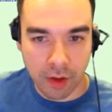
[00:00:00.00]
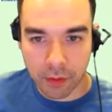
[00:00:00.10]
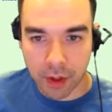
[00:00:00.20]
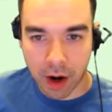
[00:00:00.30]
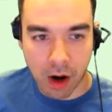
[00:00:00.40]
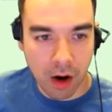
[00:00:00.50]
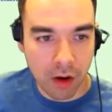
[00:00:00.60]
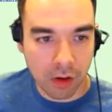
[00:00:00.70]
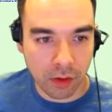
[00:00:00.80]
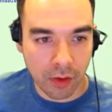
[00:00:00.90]
If we
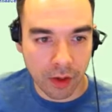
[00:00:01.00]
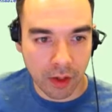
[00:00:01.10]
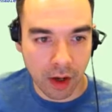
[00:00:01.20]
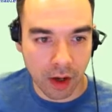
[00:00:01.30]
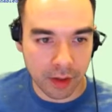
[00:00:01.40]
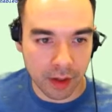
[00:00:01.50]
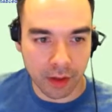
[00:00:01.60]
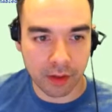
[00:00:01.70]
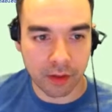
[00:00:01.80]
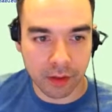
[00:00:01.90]
are loading content